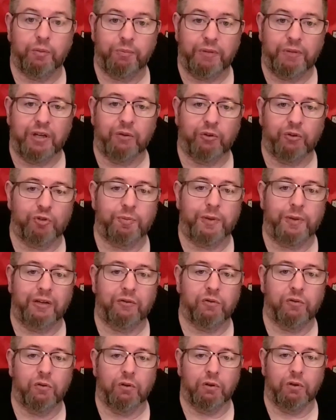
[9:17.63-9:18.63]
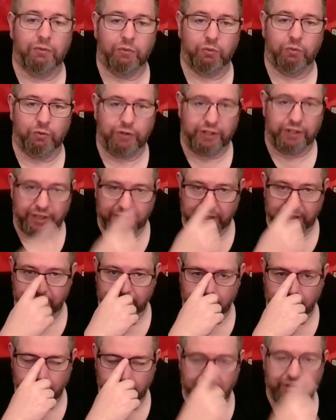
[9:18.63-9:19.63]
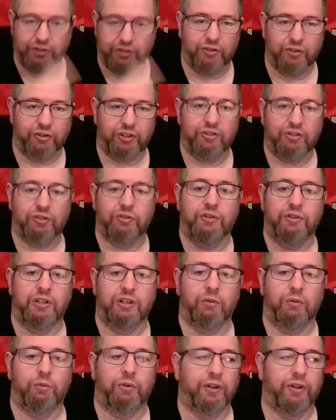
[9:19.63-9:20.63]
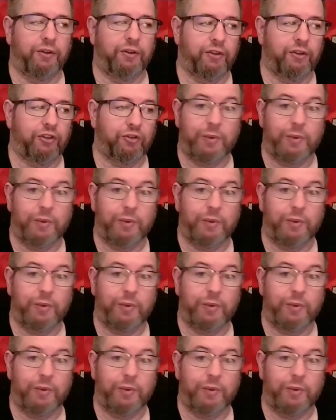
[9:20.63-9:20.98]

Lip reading: and being respectful of the creatures that you're dealing with,